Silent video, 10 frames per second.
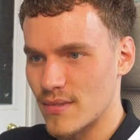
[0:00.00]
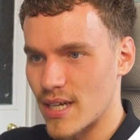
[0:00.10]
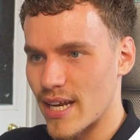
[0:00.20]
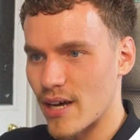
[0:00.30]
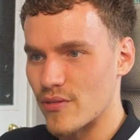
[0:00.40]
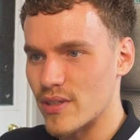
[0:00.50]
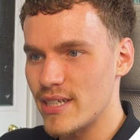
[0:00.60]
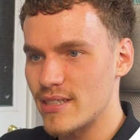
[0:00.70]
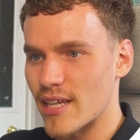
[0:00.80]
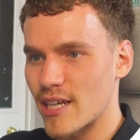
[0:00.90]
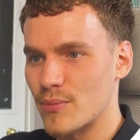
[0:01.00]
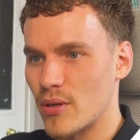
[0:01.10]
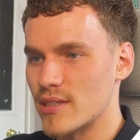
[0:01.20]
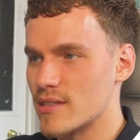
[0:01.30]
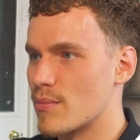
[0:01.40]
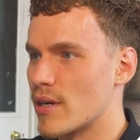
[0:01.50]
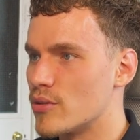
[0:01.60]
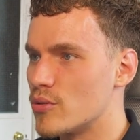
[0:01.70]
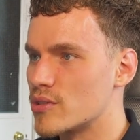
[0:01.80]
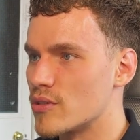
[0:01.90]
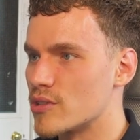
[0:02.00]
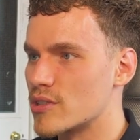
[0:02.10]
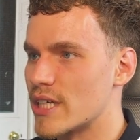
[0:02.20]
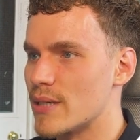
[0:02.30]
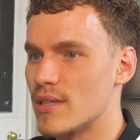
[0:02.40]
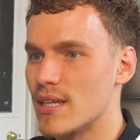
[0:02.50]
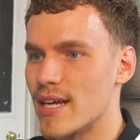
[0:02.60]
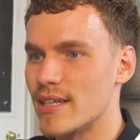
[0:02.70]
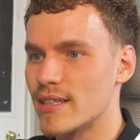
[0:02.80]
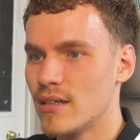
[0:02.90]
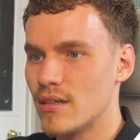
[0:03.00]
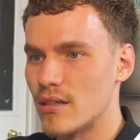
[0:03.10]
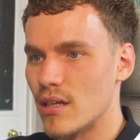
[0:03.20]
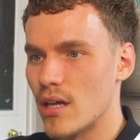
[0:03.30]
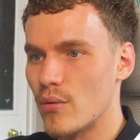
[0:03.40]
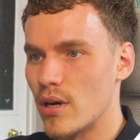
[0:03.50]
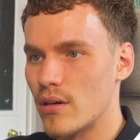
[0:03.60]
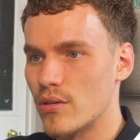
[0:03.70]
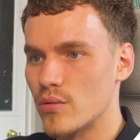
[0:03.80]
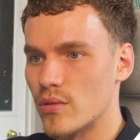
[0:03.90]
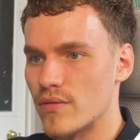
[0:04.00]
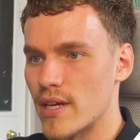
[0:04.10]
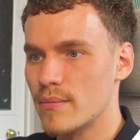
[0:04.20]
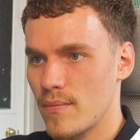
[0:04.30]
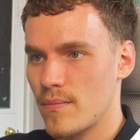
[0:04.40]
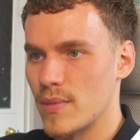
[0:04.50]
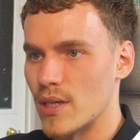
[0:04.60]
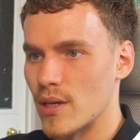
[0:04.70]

And now for these text boxes, I might also just keep the leading lower on all of them. You know,